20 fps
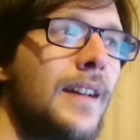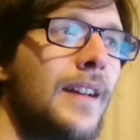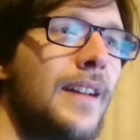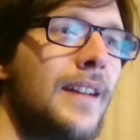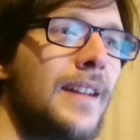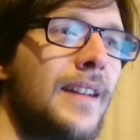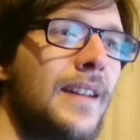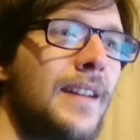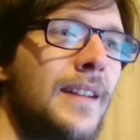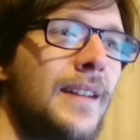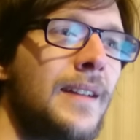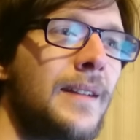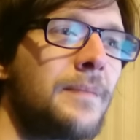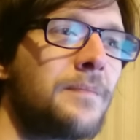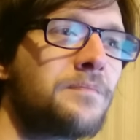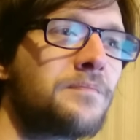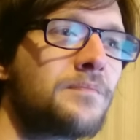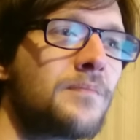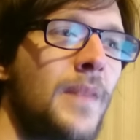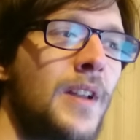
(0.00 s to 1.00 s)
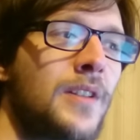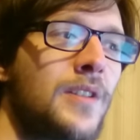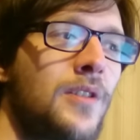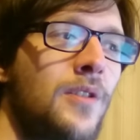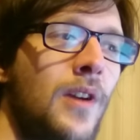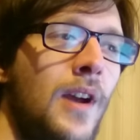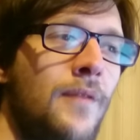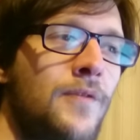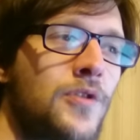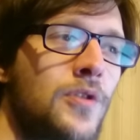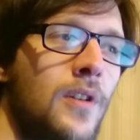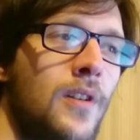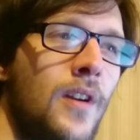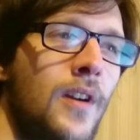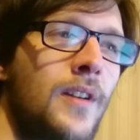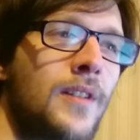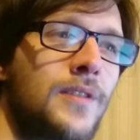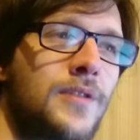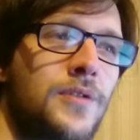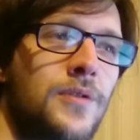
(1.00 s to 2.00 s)
Uh, but you have to
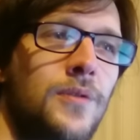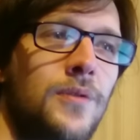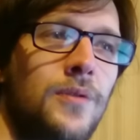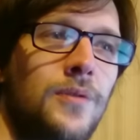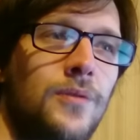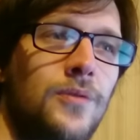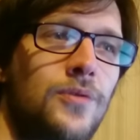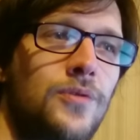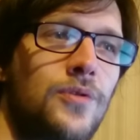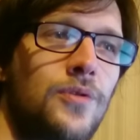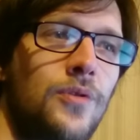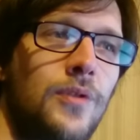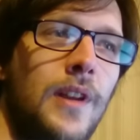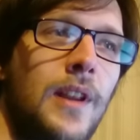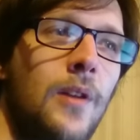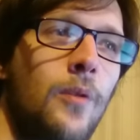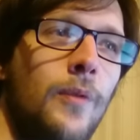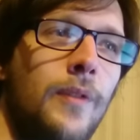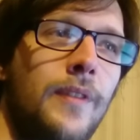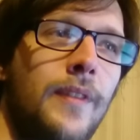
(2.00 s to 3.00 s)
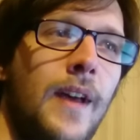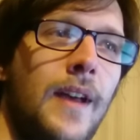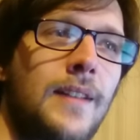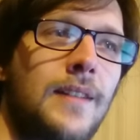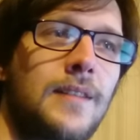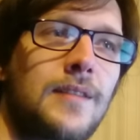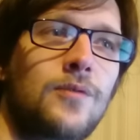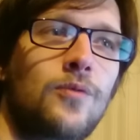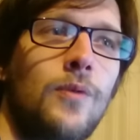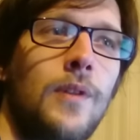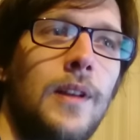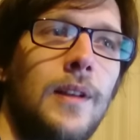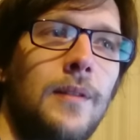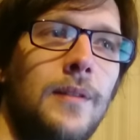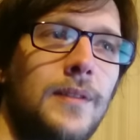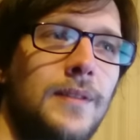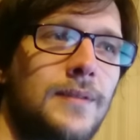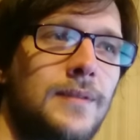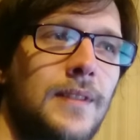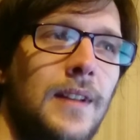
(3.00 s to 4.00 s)
learn to to deal with that as well.
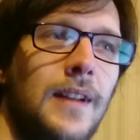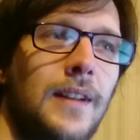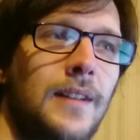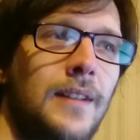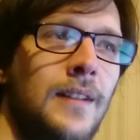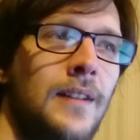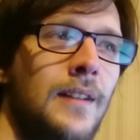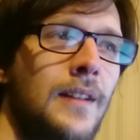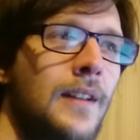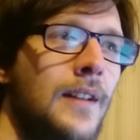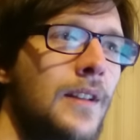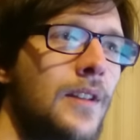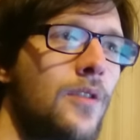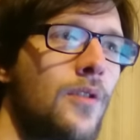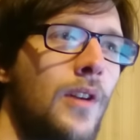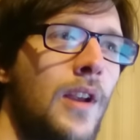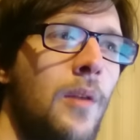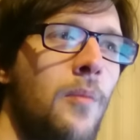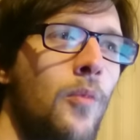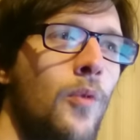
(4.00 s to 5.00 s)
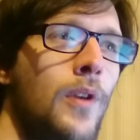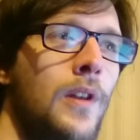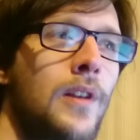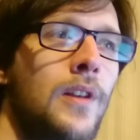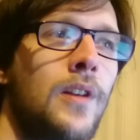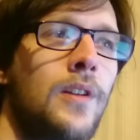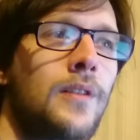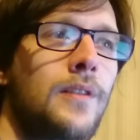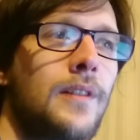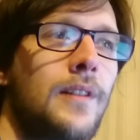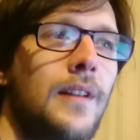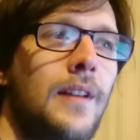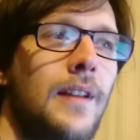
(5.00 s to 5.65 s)
It's like your game will not.